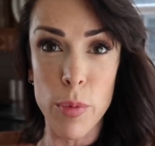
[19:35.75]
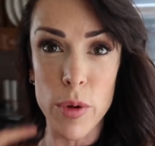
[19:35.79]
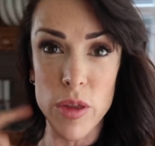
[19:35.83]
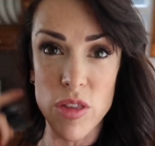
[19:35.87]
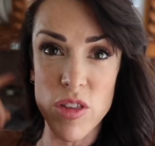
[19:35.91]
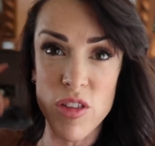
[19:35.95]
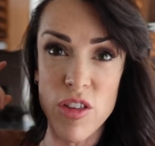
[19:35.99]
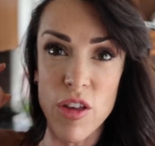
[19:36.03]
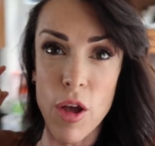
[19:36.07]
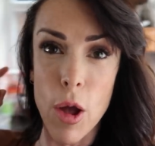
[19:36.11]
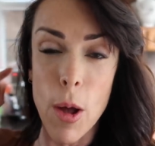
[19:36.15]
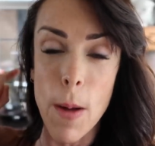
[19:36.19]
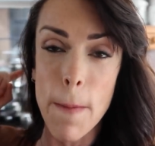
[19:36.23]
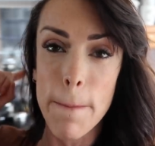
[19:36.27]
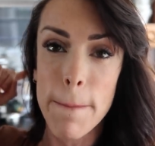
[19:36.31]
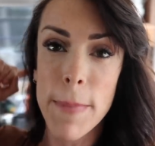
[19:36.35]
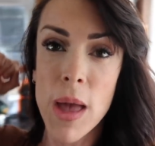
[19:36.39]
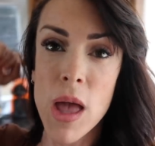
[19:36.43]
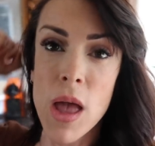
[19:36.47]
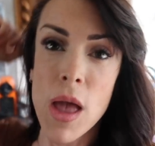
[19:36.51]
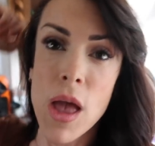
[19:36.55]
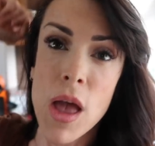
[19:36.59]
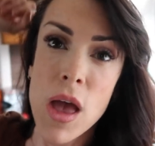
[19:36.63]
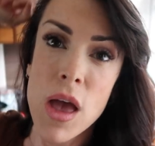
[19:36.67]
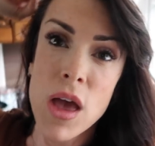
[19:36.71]
with some
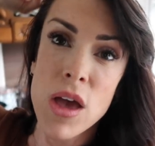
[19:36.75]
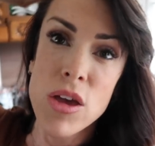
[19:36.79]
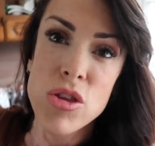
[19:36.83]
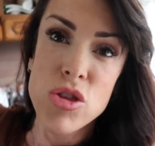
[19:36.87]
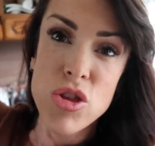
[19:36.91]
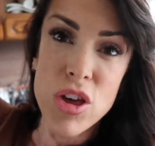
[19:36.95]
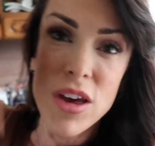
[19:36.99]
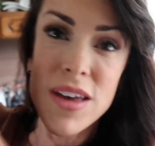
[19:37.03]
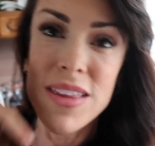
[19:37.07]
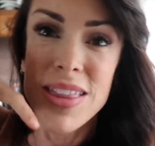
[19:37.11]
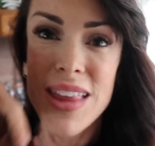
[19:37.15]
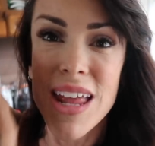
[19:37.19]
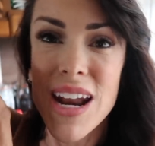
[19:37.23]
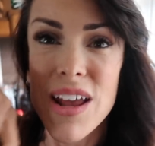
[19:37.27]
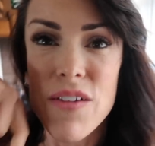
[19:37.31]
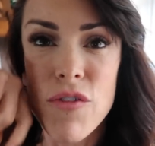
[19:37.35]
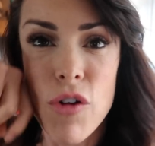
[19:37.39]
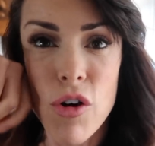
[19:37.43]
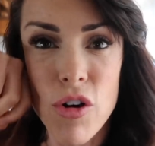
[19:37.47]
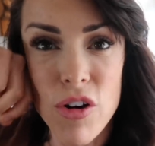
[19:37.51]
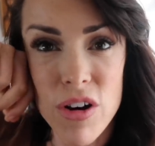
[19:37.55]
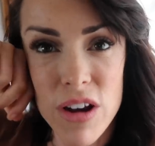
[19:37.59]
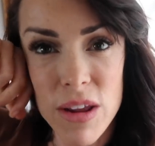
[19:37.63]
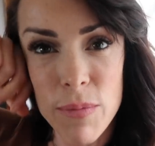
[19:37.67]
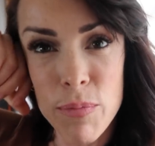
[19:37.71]
chicken that I've
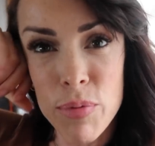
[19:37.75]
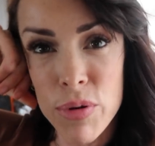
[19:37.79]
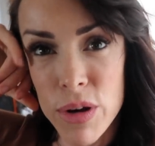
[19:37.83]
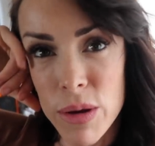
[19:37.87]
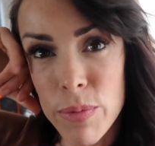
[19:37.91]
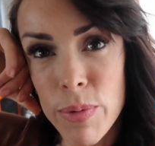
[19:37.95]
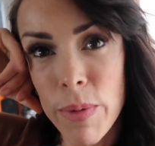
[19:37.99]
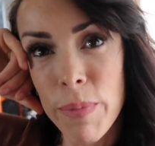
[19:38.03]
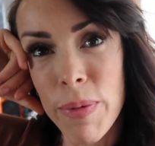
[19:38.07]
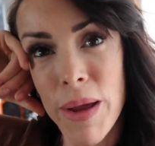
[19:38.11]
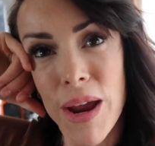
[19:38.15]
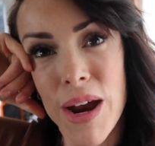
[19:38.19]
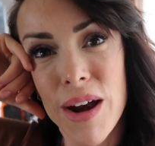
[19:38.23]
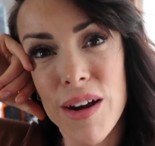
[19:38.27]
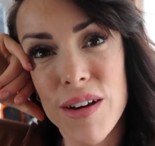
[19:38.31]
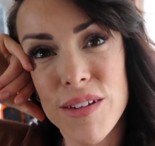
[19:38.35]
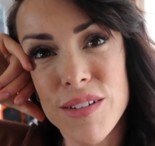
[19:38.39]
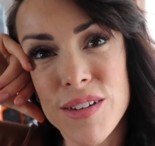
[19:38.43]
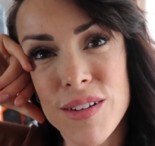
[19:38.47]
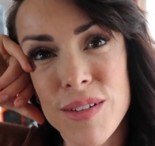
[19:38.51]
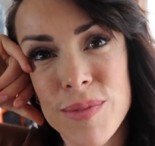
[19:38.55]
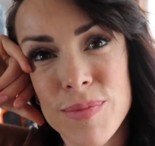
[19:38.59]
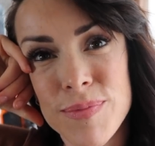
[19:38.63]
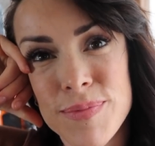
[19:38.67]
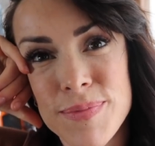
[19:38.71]
already pre-prepared.